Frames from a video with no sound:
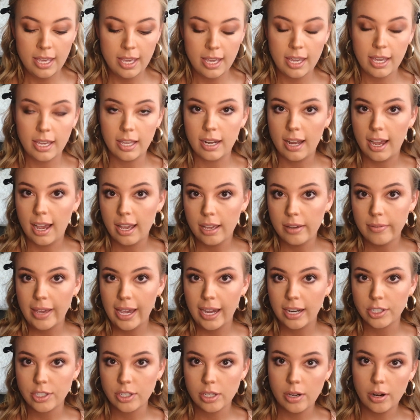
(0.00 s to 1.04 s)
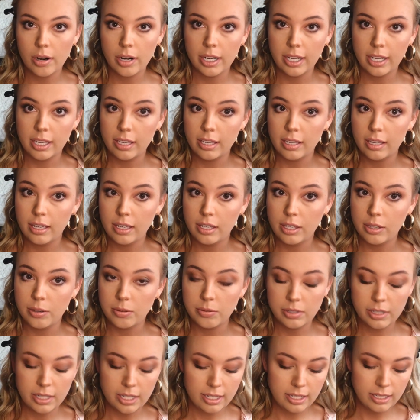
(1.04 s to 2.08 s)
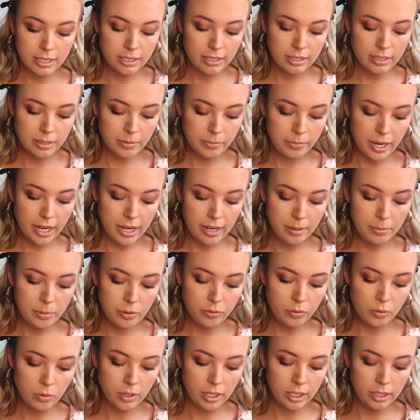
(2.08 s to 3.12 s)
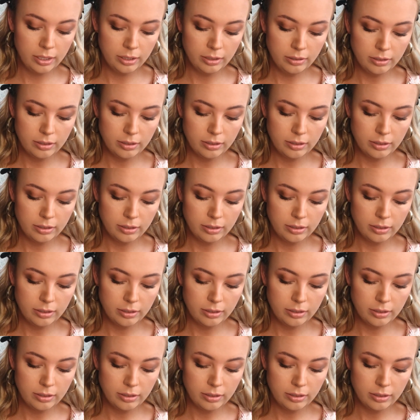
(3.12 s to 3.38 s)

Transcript: and I have actually already used this pair before,